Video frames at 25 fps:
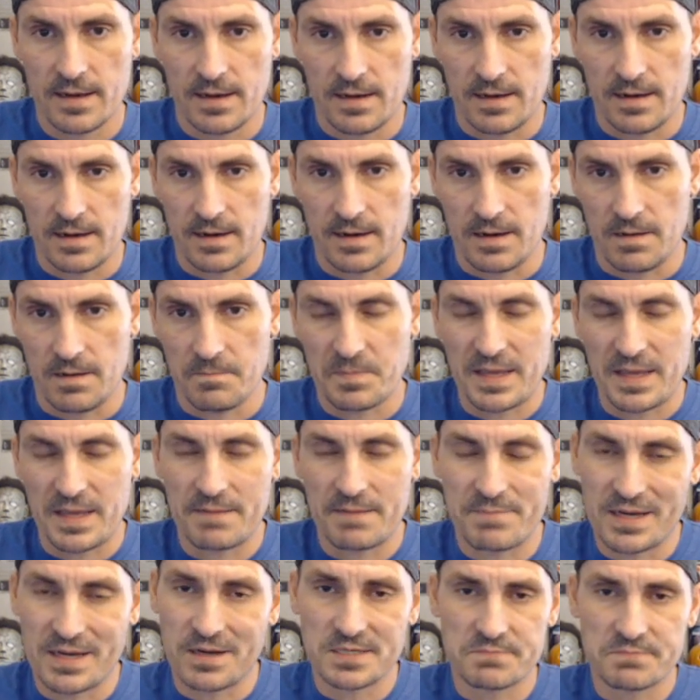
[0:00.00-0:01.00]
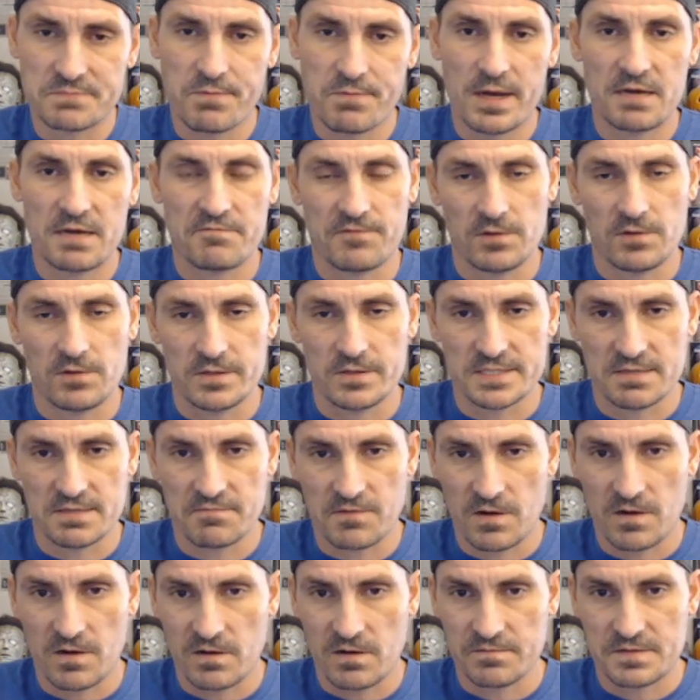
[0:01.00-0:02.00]
And because Brian Fuller's
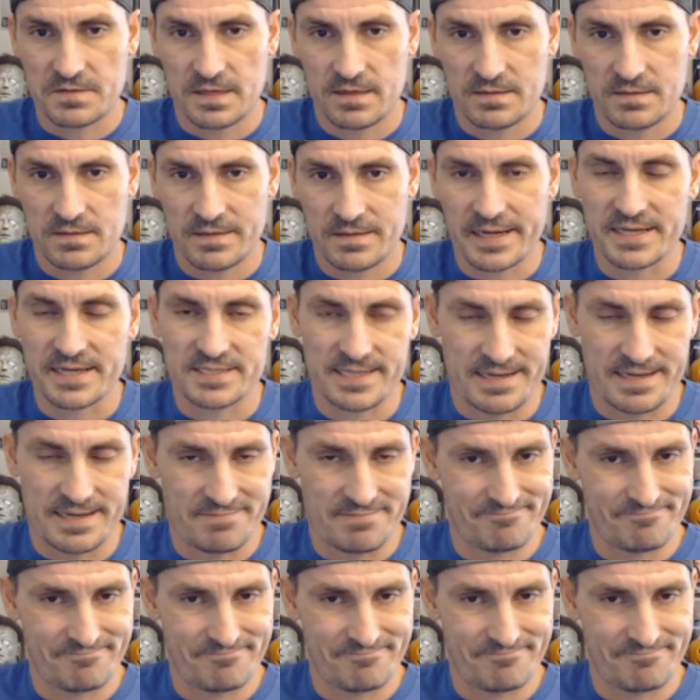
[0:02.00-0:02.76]
involved, like I said,